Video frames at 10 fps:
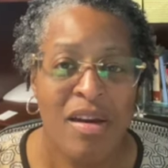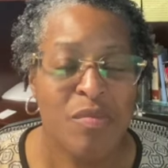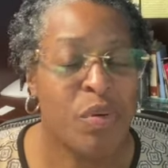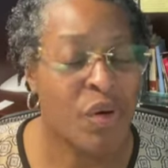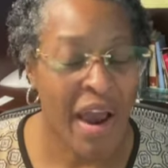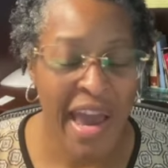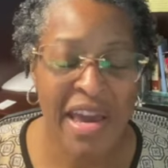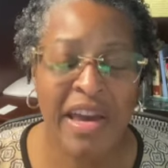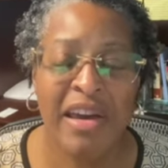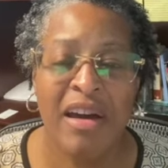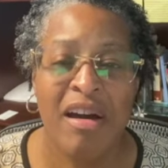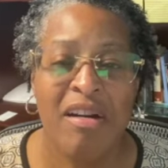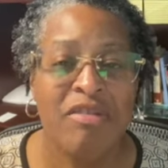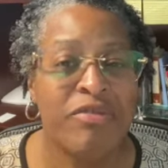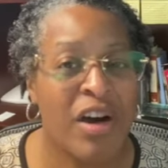praying
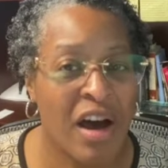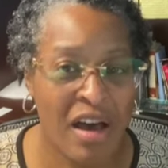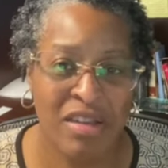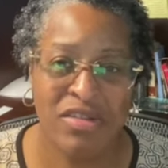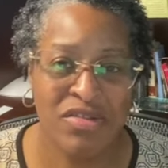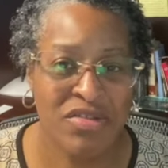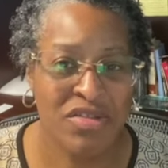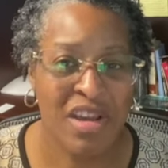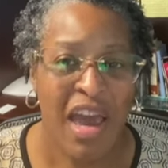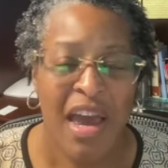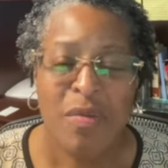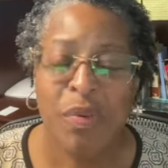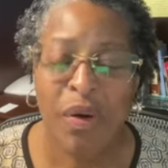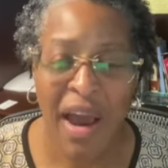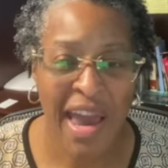for others,
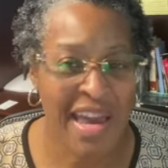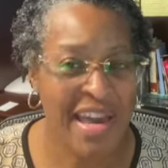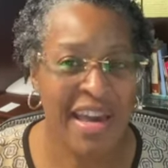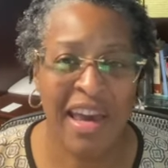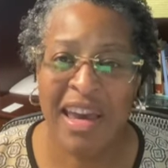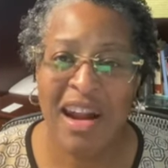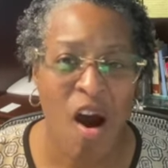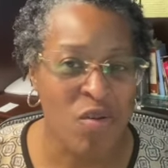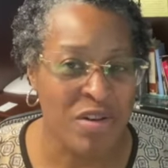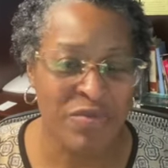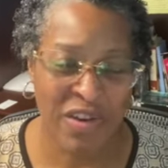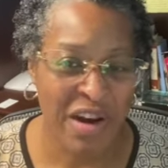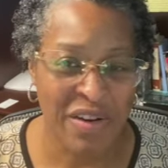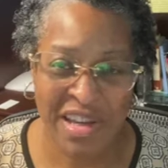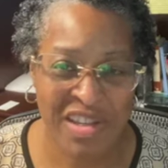praying in our
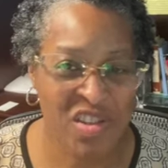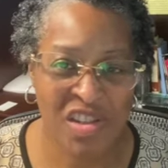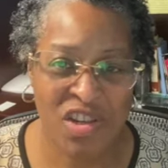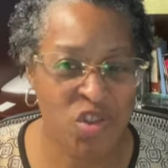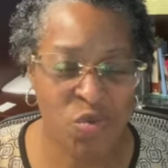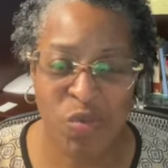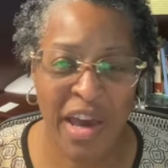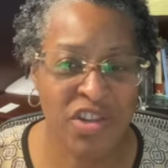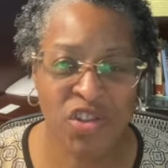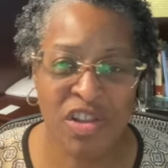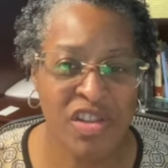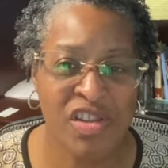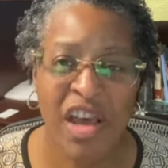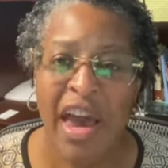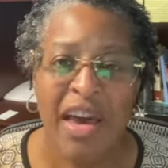various
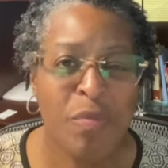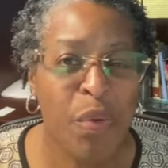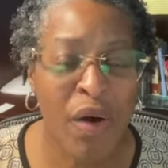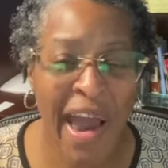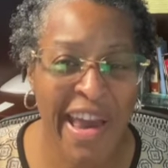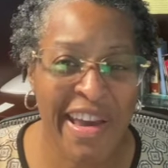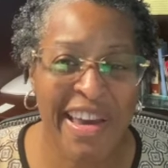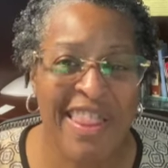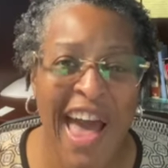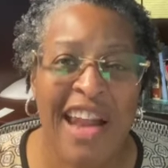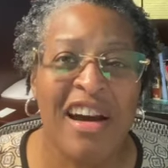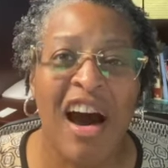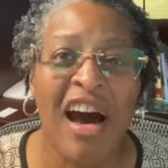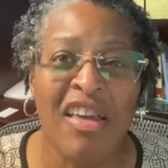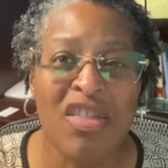situations, praying that
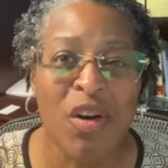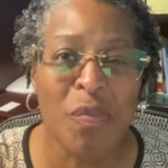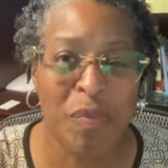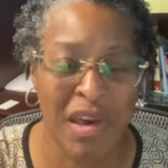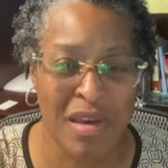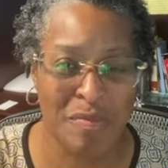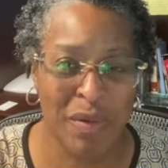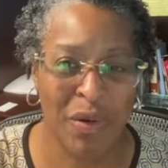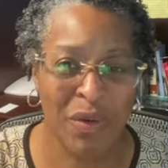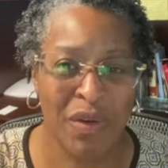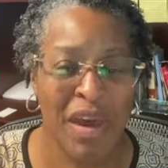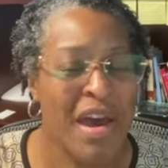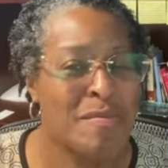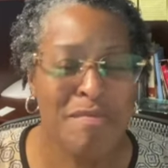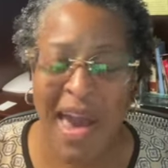other people
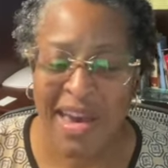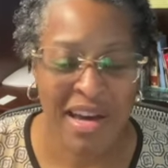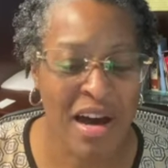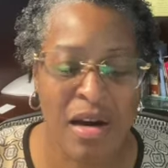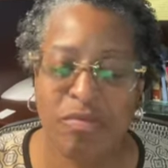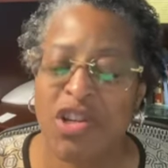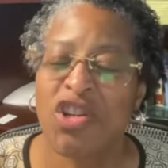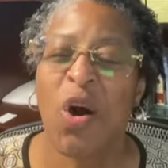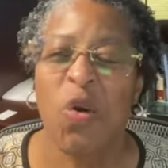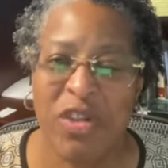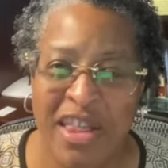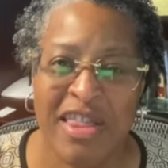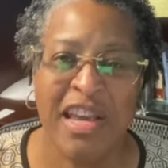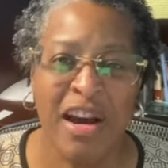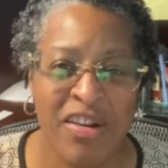may come to know that
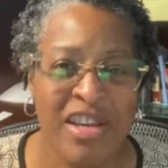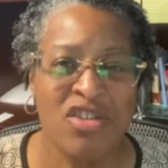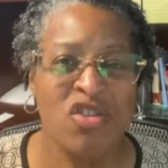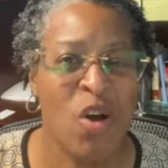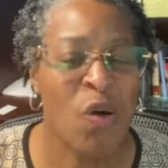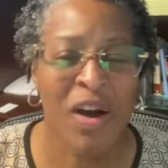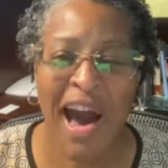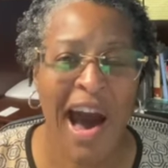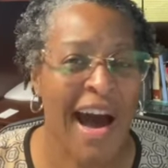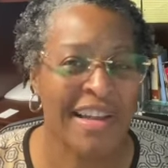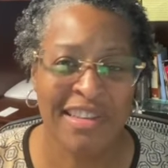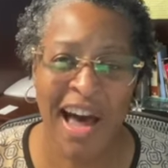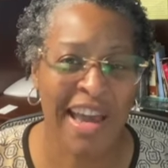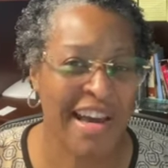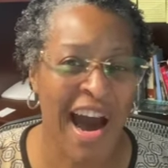there is no God
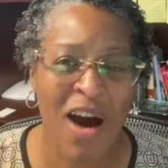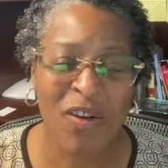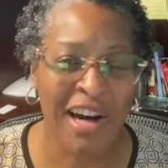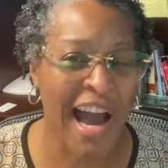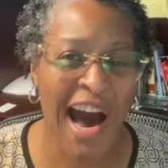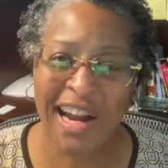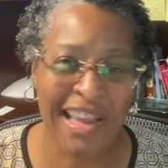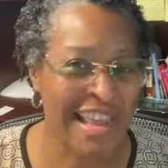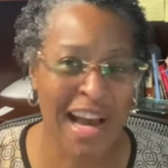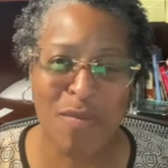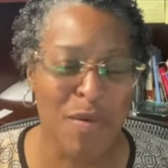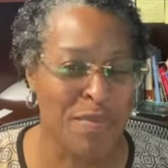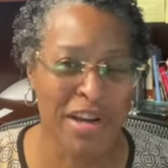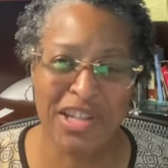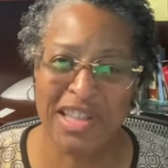like our God. I think I'm going to
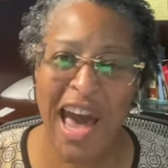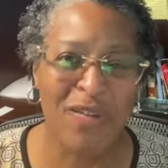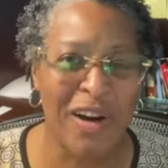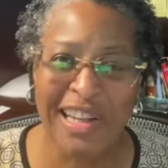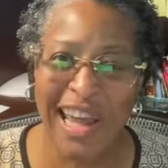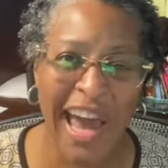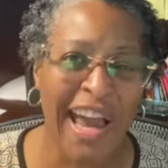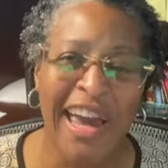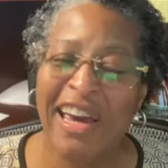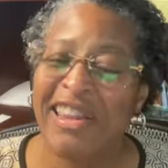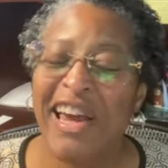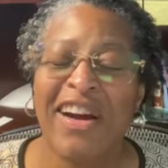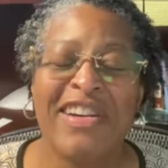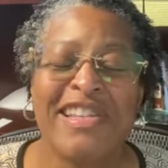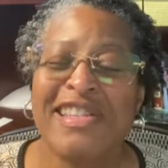preach that one day.
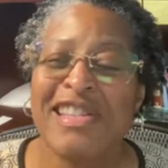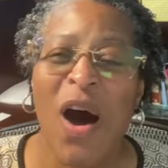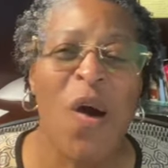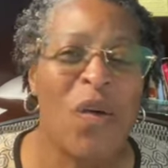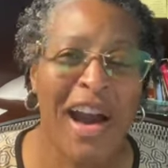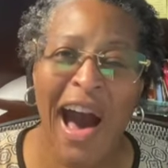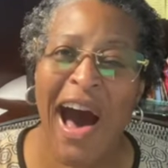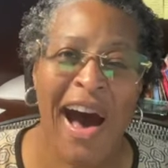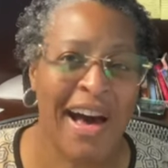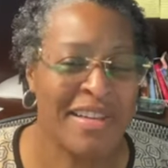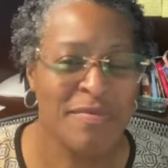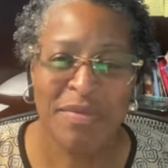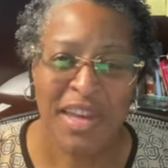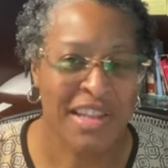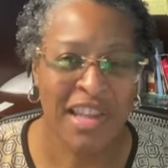There is no God
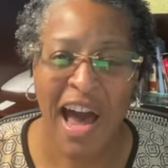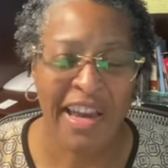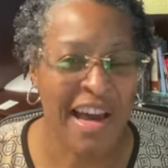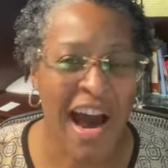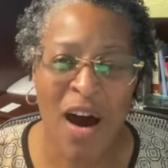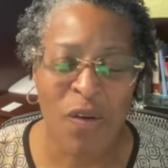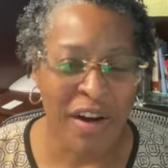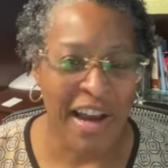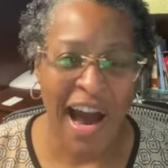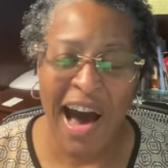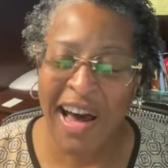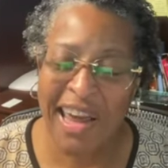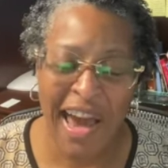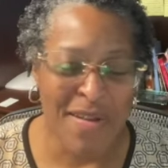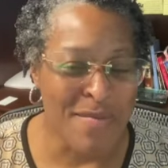like our God.
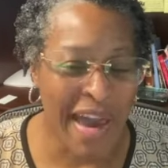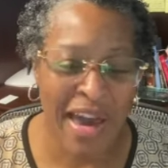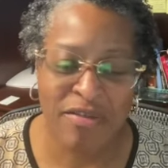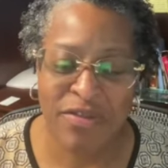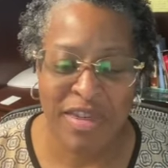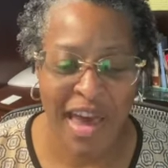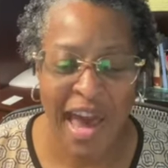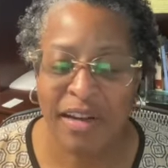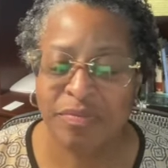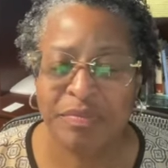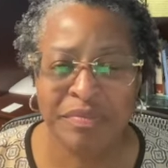Amen for that.